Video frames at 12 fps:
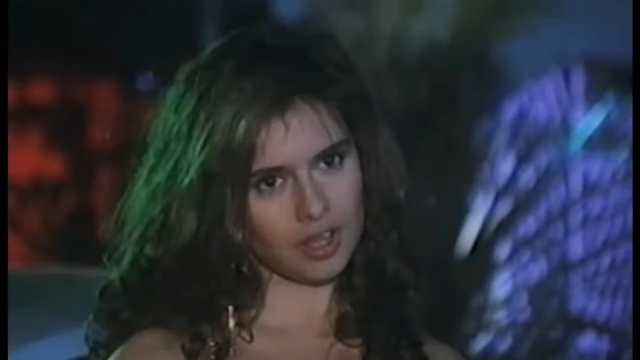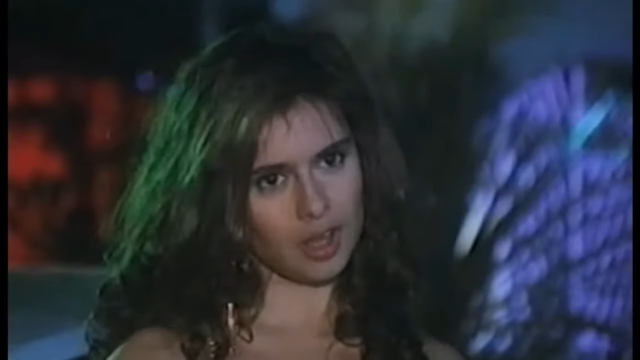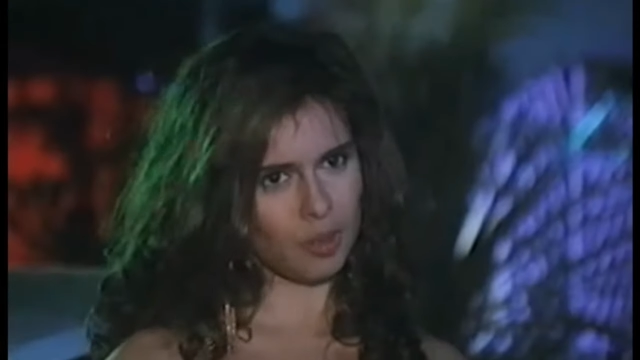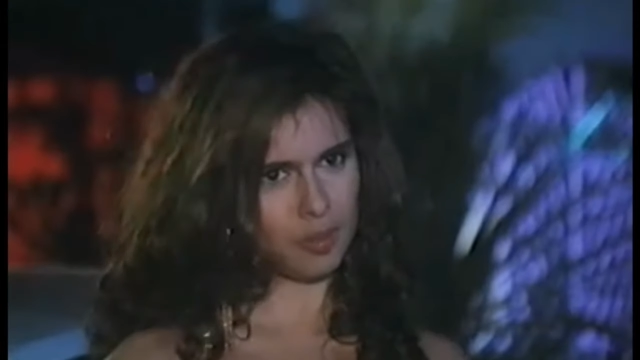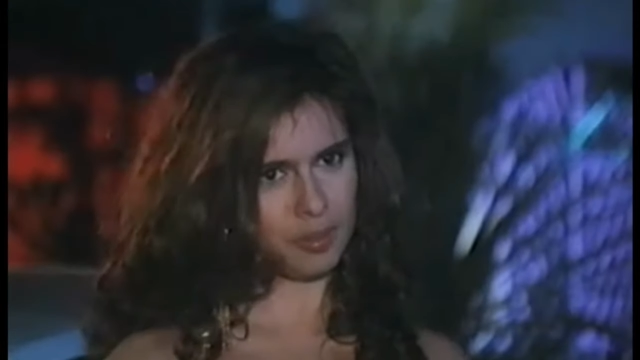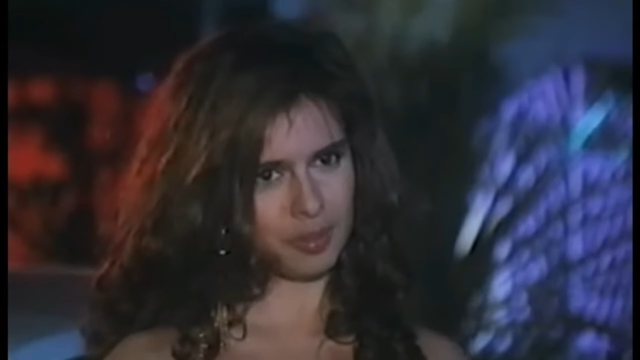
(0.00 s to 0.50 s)
the
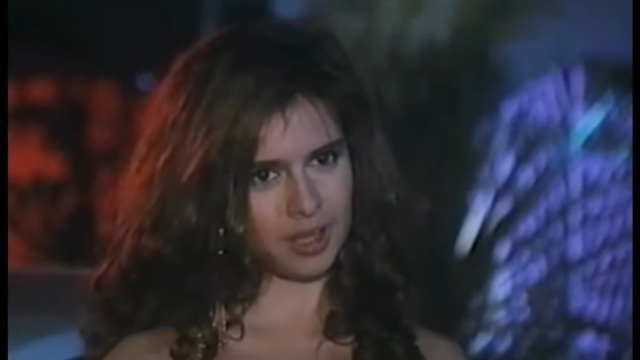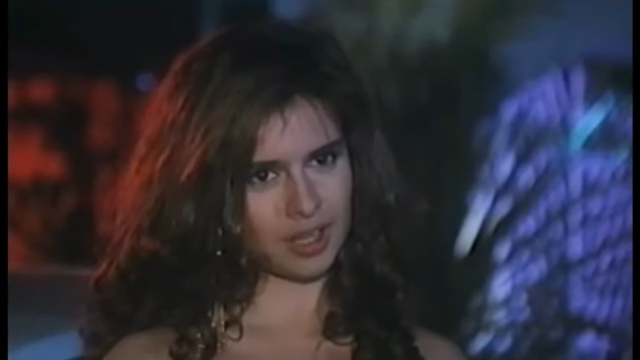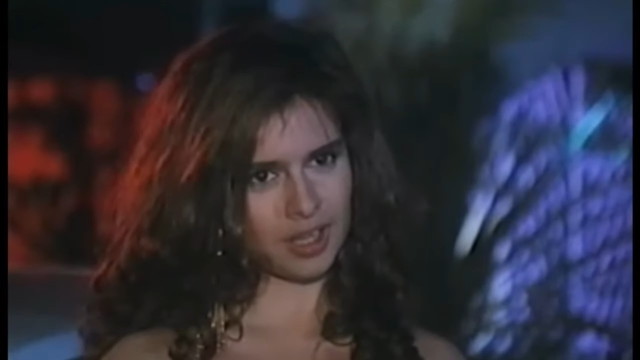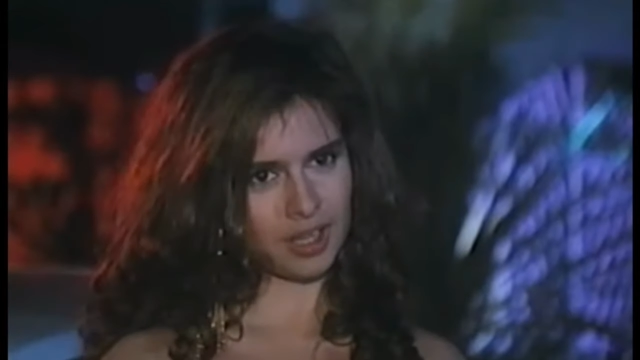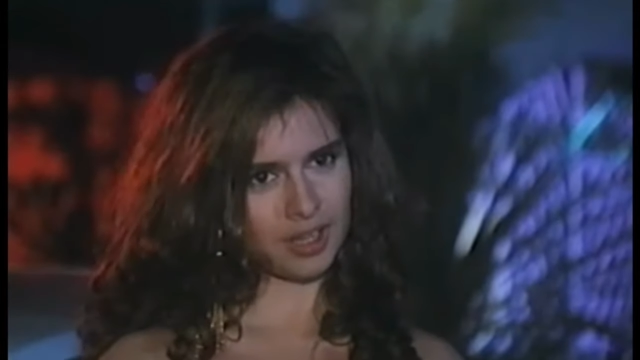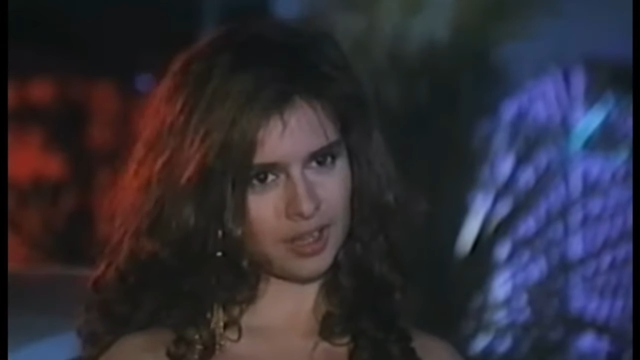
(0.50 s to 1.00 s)
young man
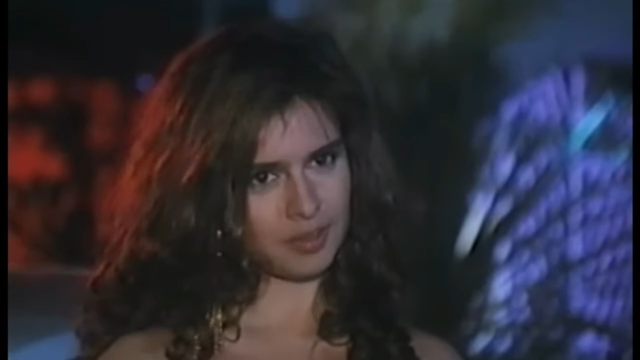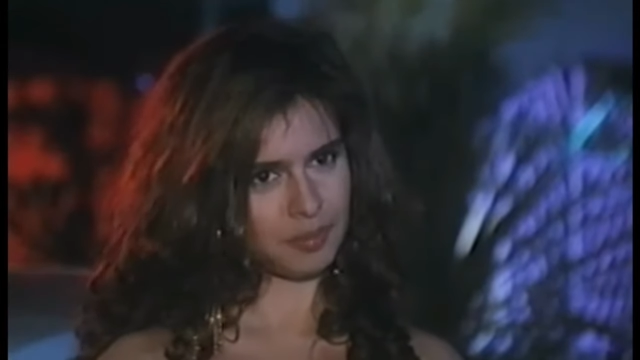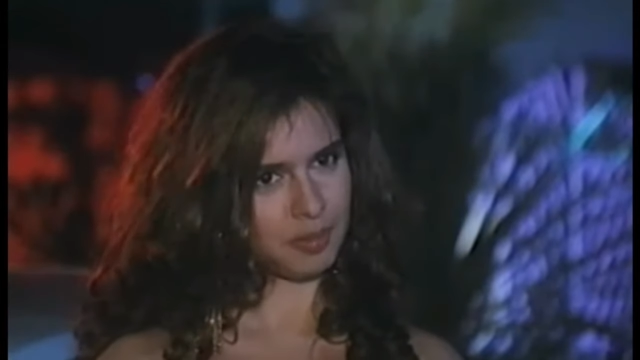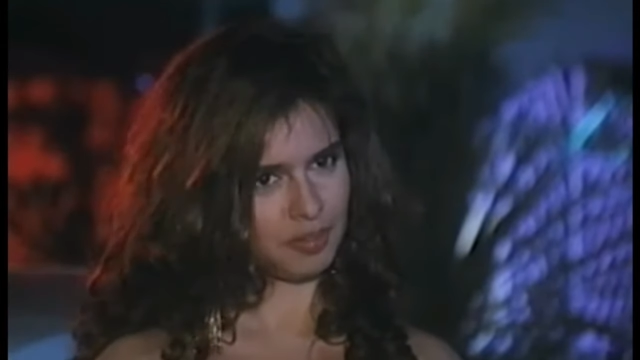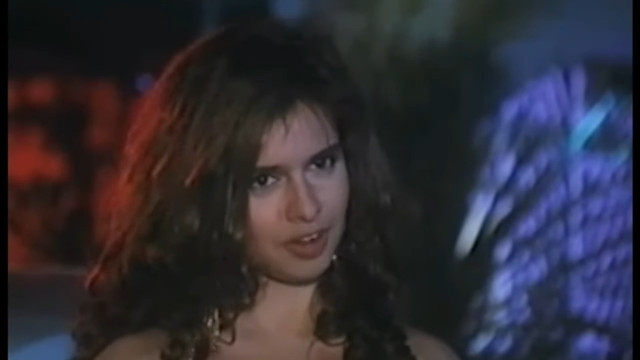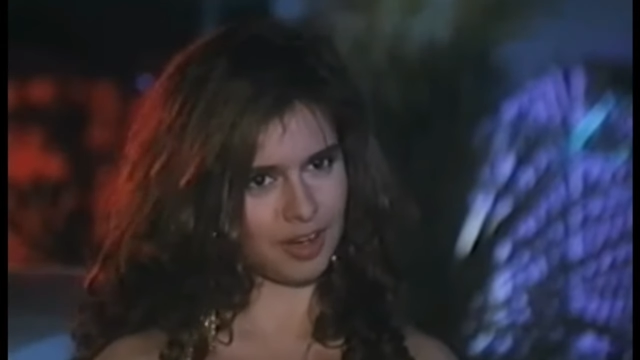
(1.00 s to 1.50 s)
is loyal to
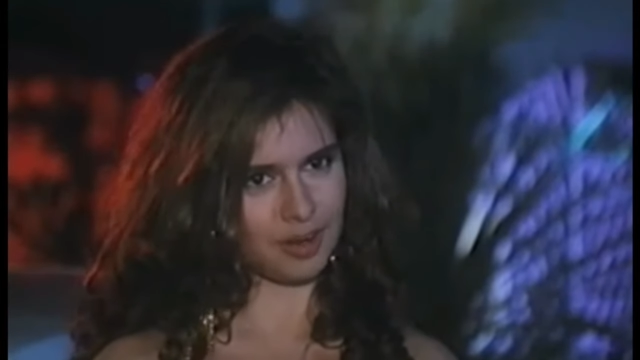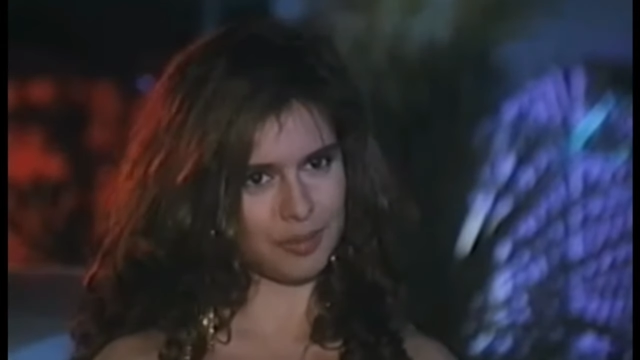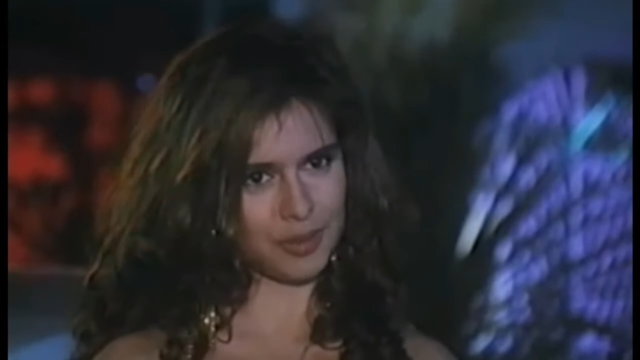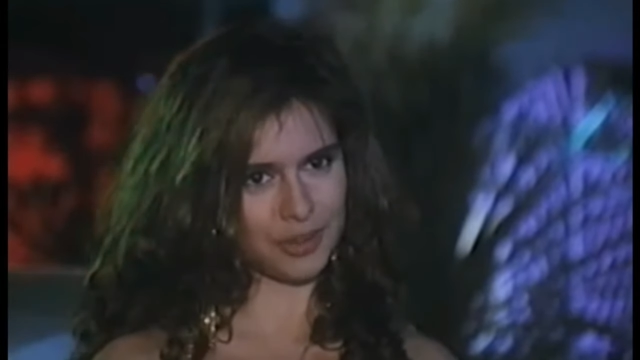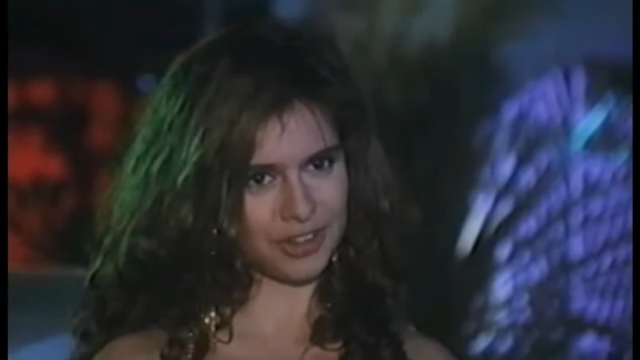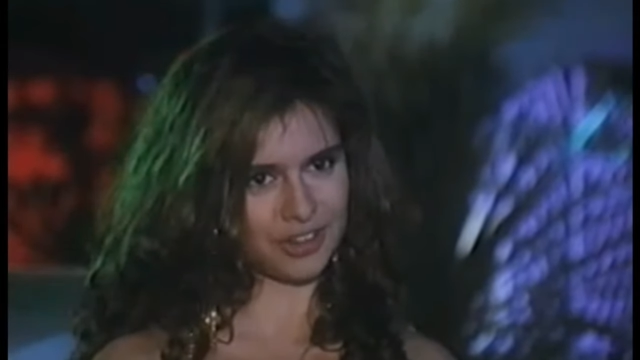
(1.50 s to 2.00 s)
his girlfriend